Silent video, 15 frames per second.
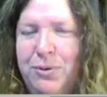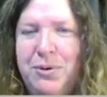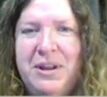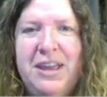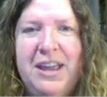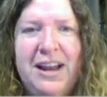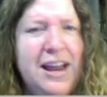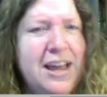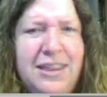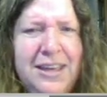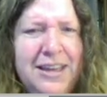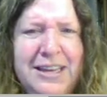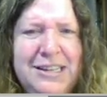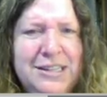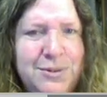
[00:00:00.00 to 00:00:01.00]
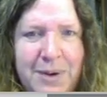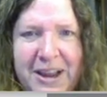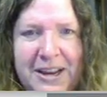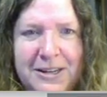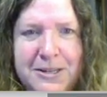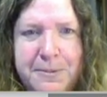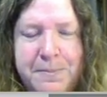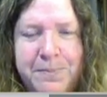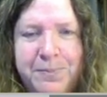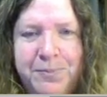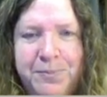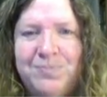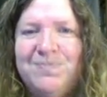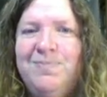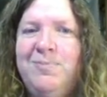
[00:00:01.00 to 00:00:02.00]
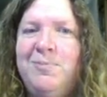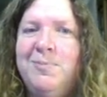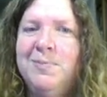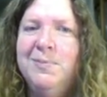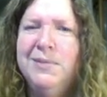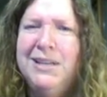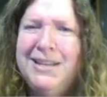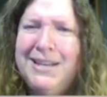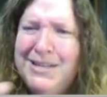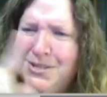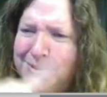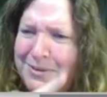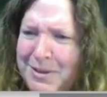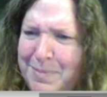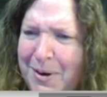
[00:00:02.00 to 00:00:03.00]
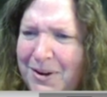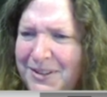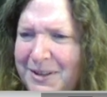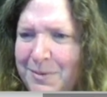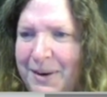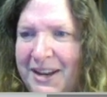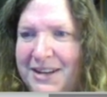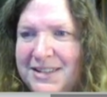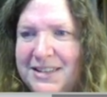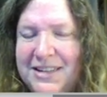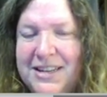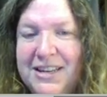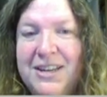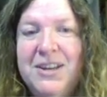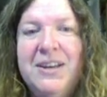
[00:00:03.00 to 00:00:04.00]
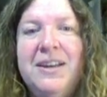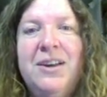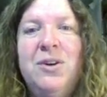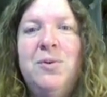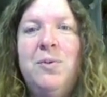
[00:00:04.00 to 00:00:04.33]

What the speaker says: 8, that is 48. I think he's right. He's only partly right.